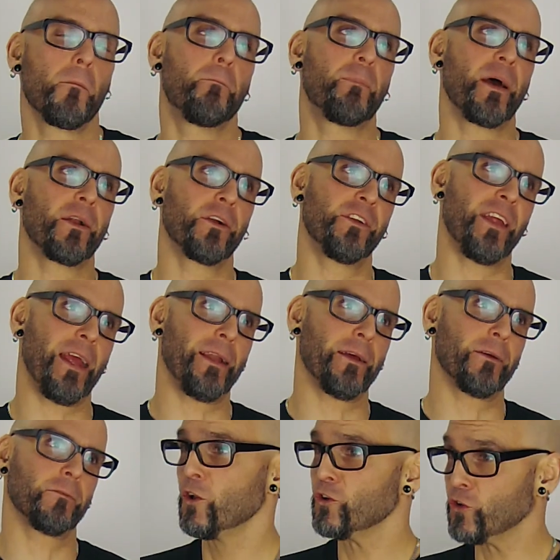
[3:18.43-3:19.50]
better data.
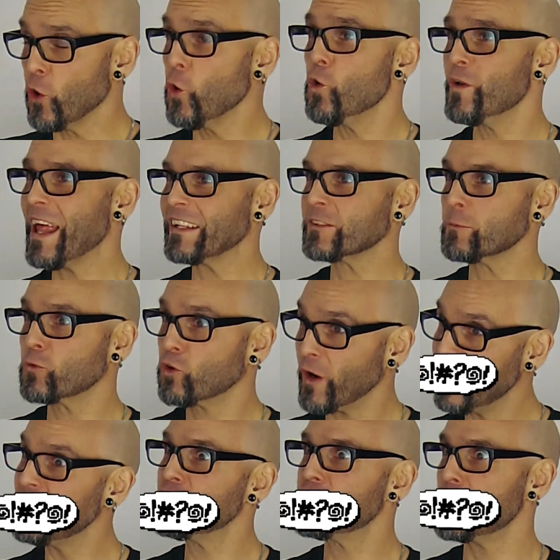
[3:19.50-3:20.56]
Dude, that's some
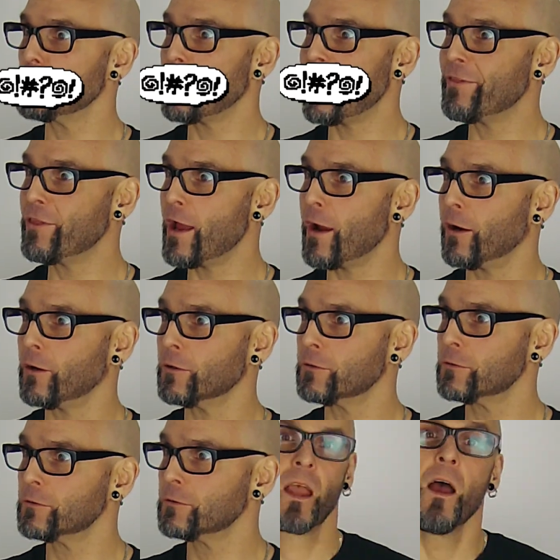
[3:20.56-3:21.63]
crazy right there.
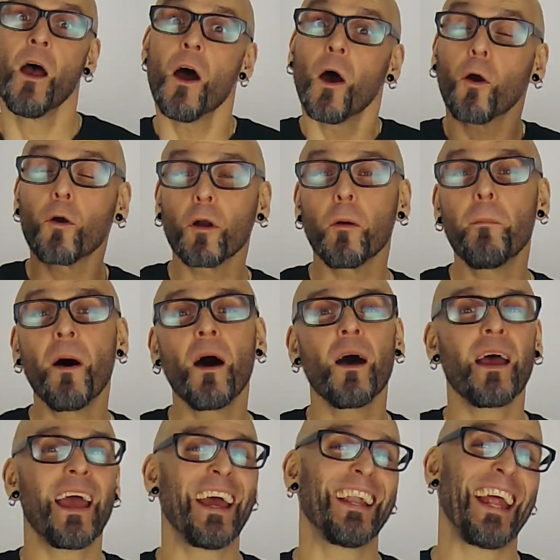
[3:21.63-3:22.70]
Urba
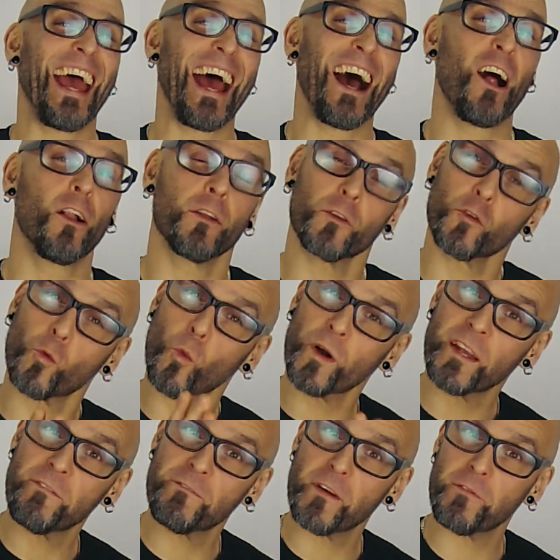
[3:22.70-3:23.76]
et al.
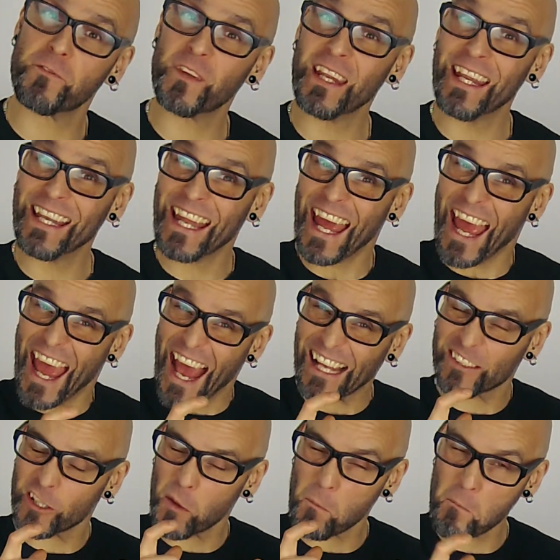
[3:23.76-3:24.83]
2015
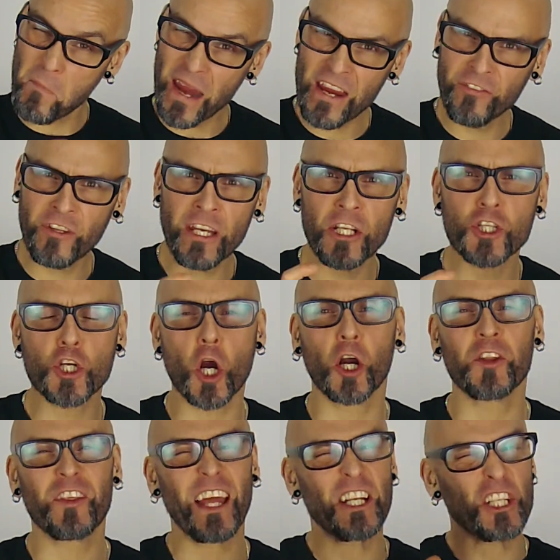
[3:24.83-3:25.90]
has an amazing
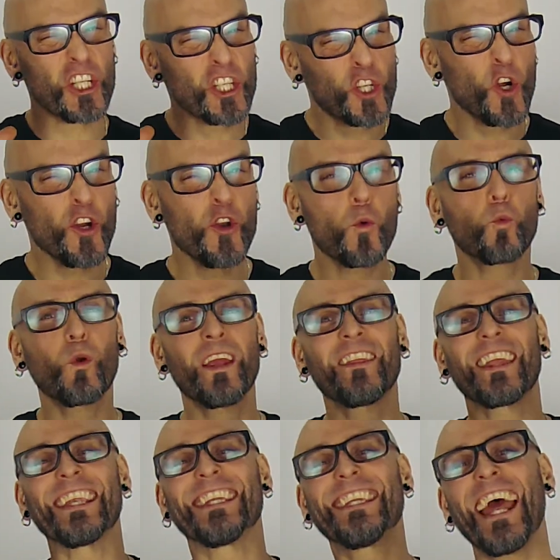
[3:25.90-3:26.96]
chart that should ring
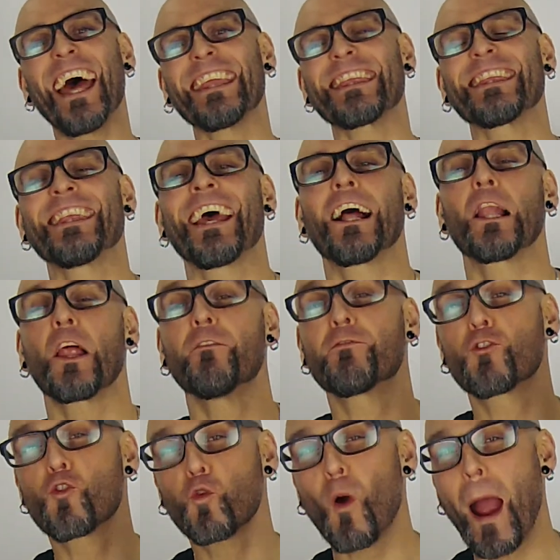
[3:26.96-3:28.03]
the death knell
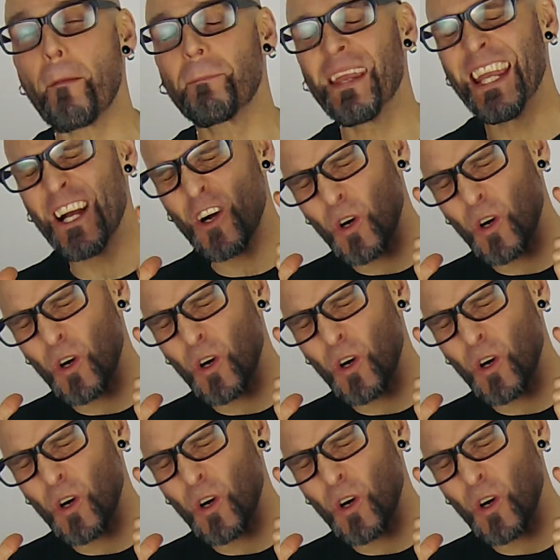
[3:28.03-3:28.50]
of crappy